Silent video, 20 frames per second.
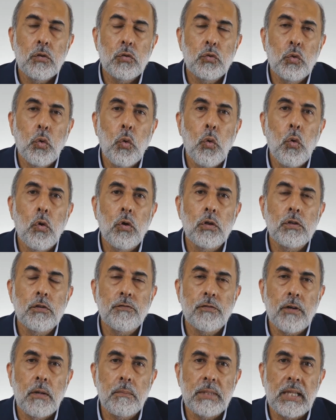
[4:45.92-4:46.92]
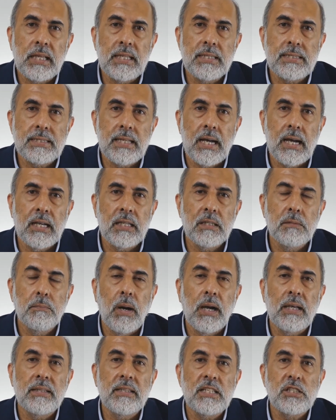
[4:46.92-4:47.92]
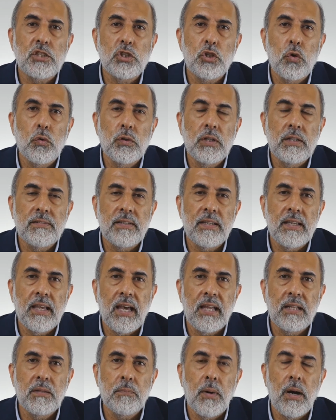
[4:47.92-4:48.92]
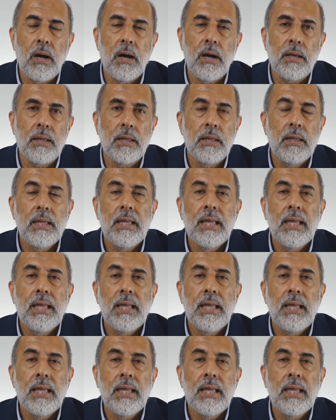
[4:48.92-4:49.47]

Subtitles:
torn from the inside by disunity and by,